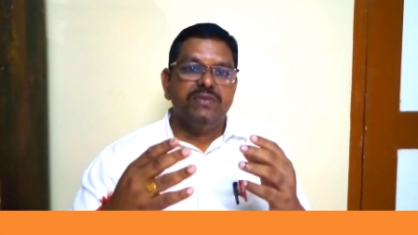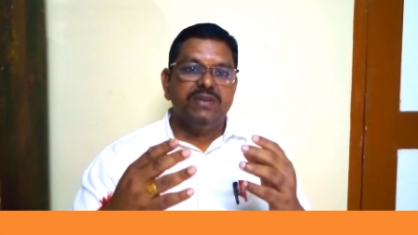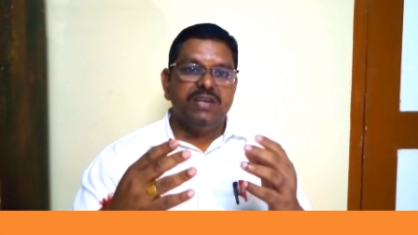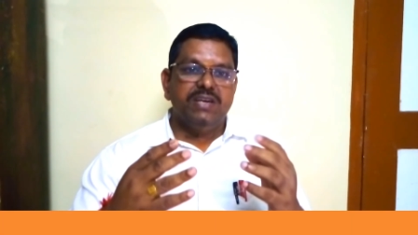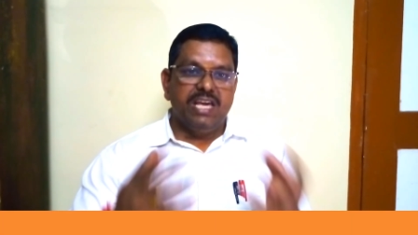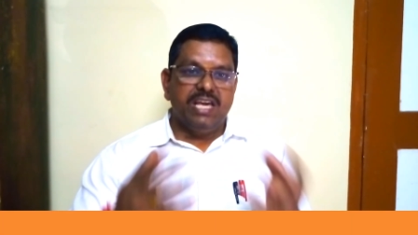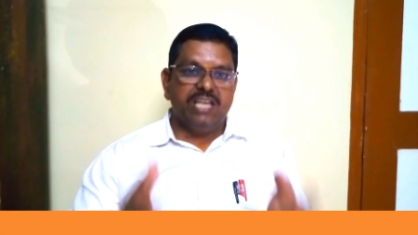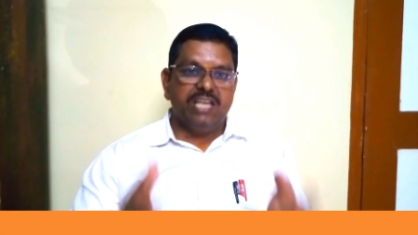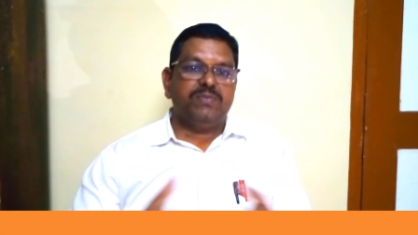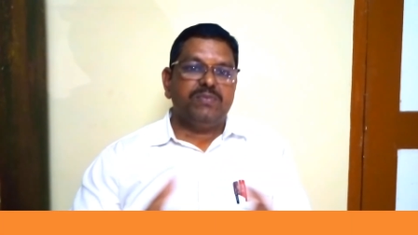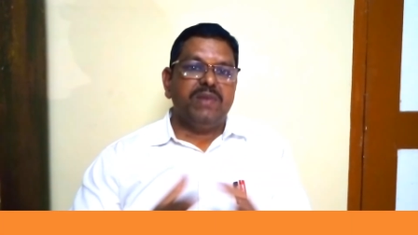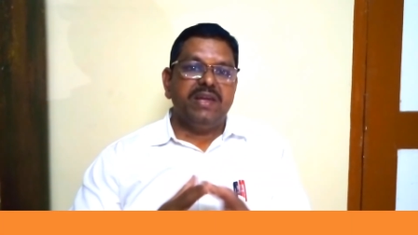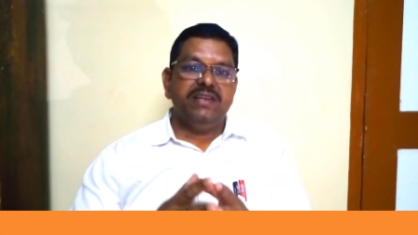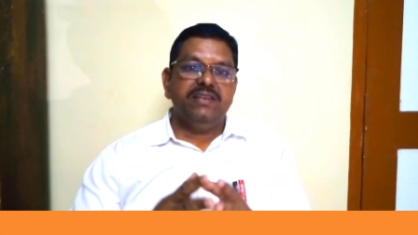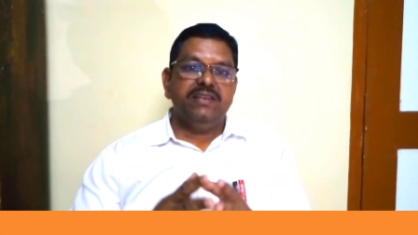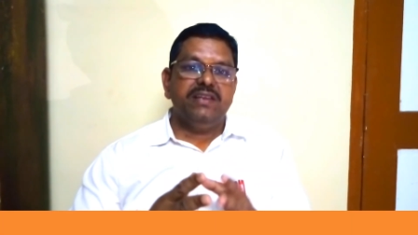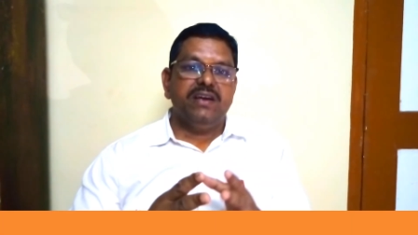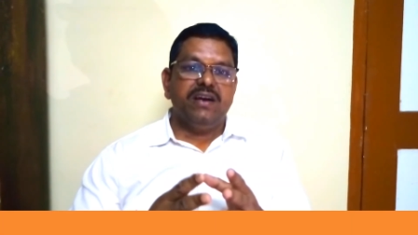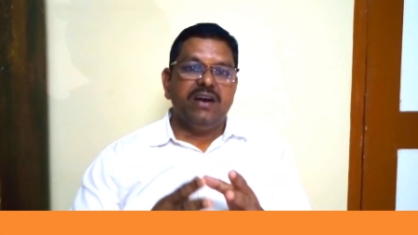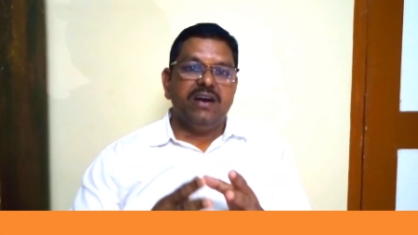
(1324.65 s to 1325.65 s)
explain
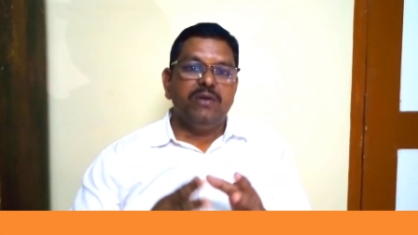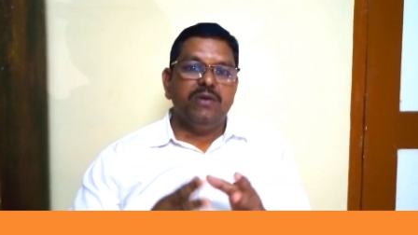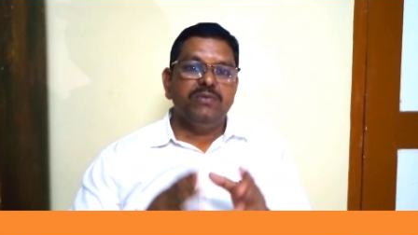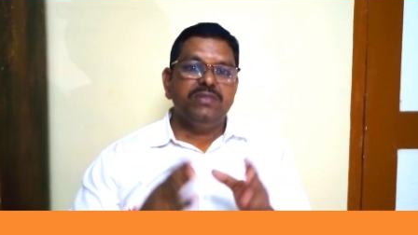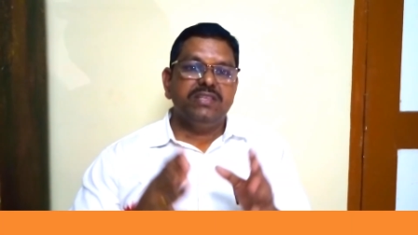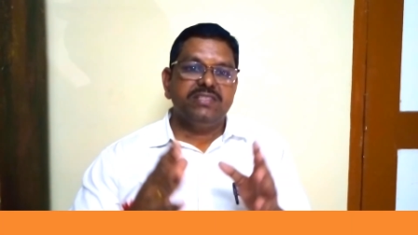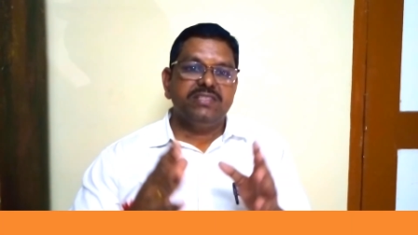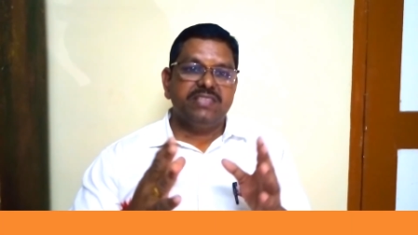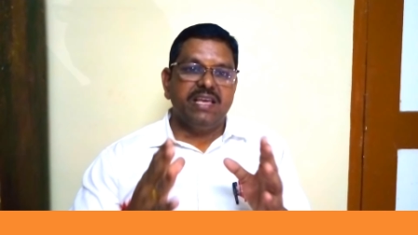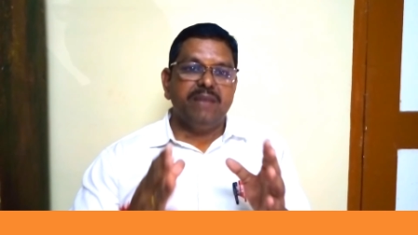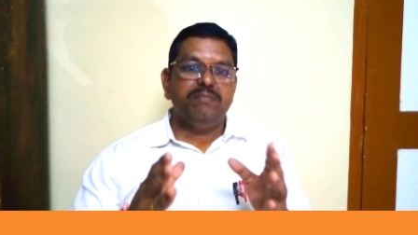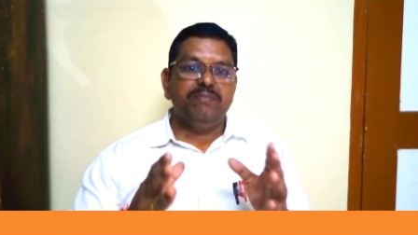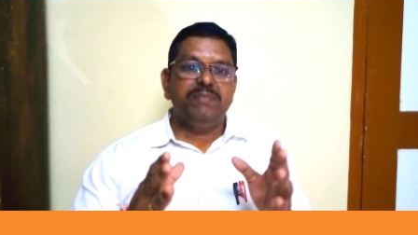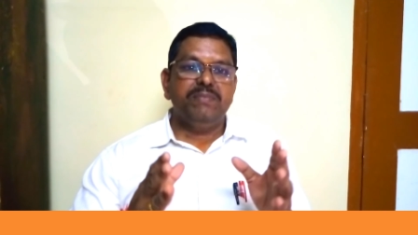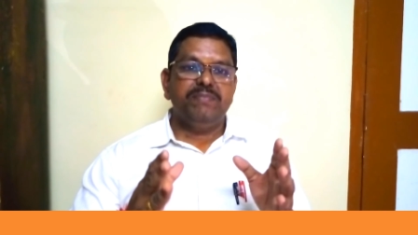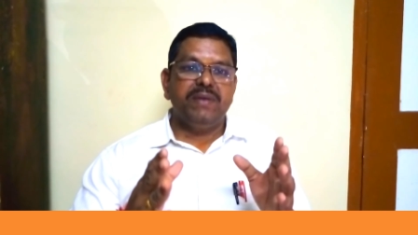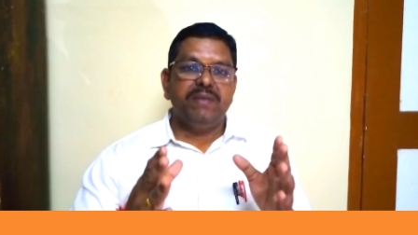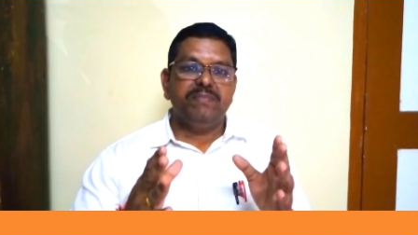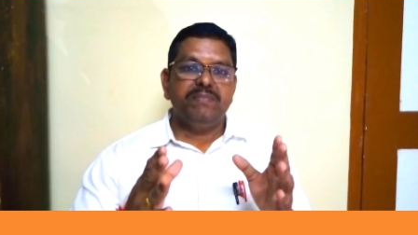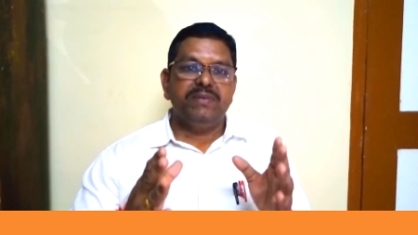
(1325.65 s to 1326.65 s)
how the sample
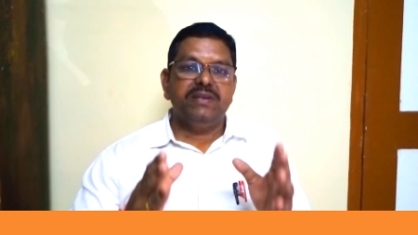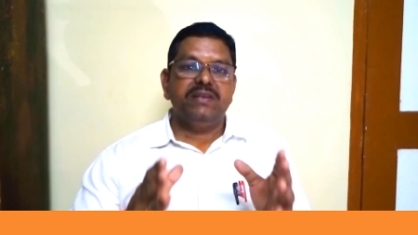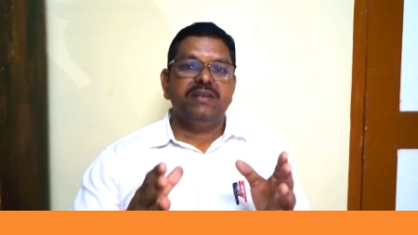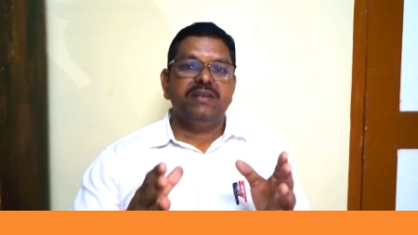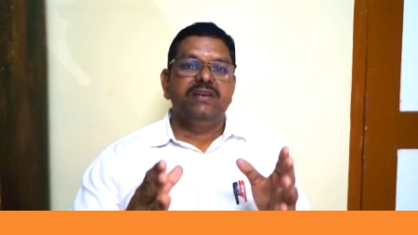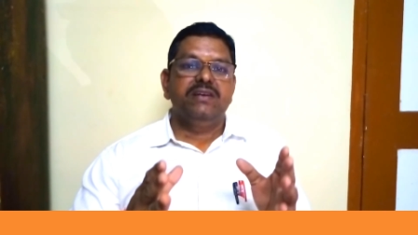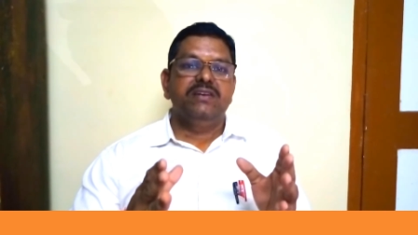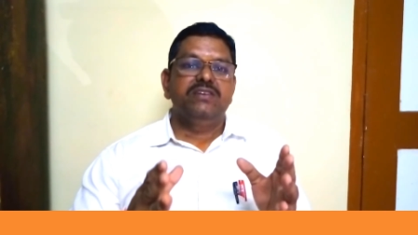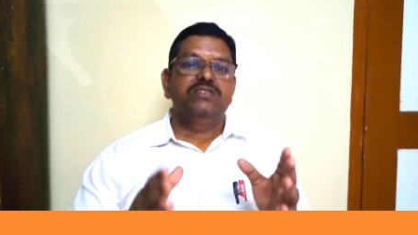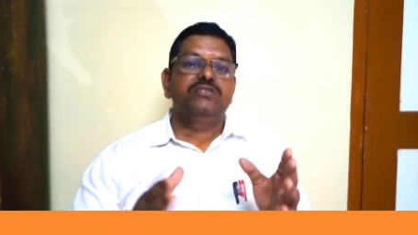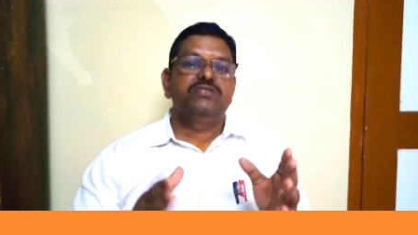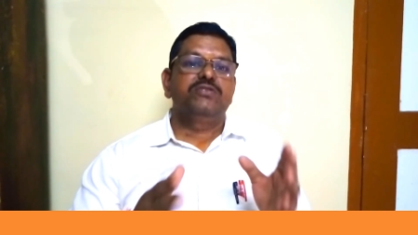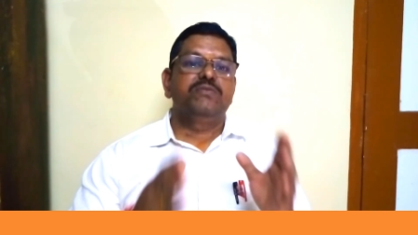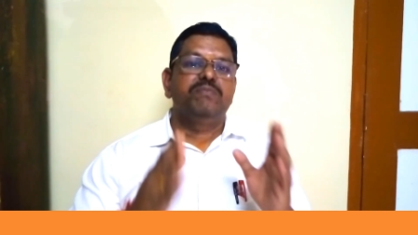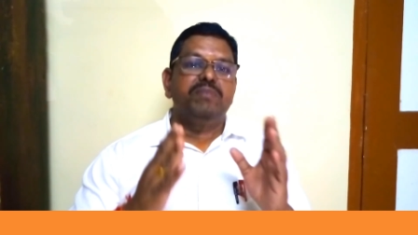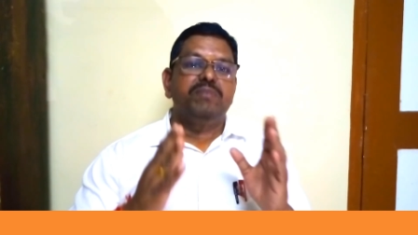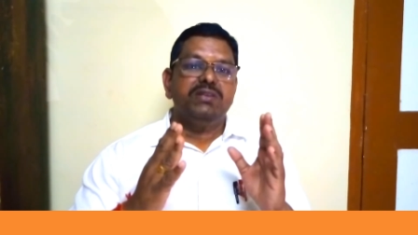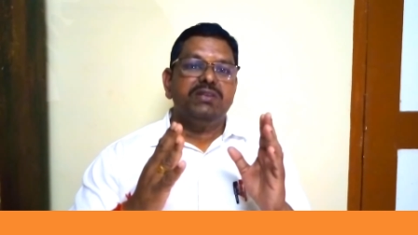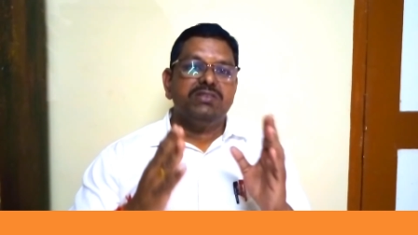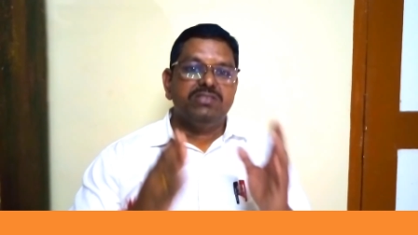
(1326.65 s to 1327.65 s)
paper should
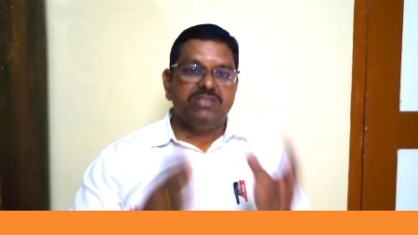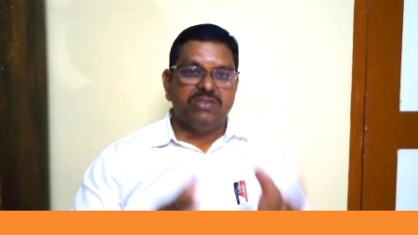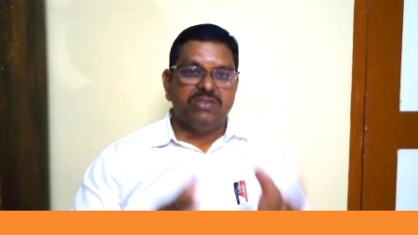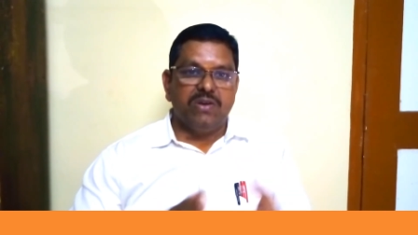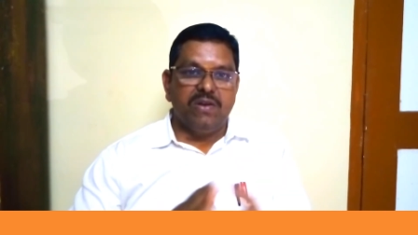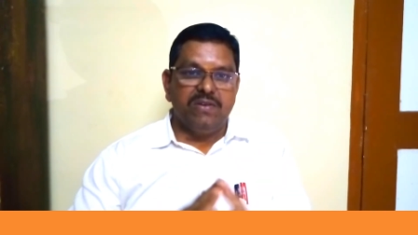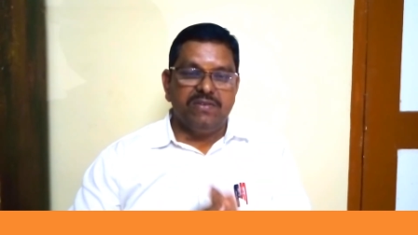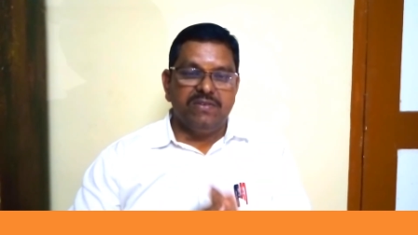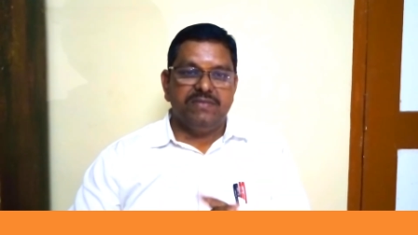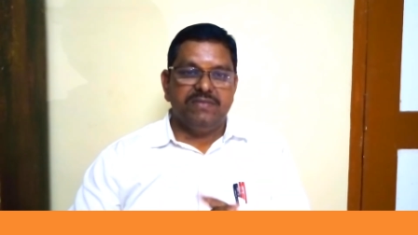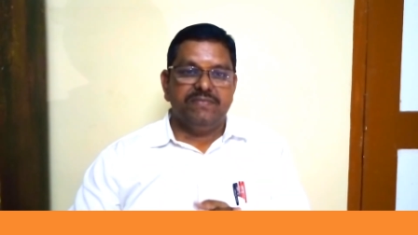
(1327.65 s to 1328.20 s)
be solved.